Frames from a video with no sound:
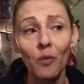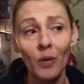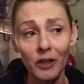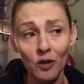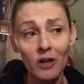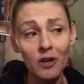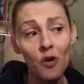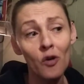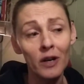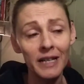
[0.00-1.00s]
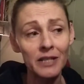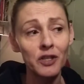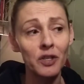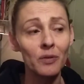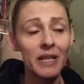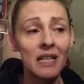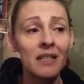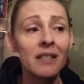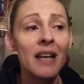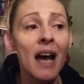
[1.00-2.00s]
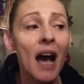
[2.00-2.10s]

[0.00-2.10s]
what your core issue is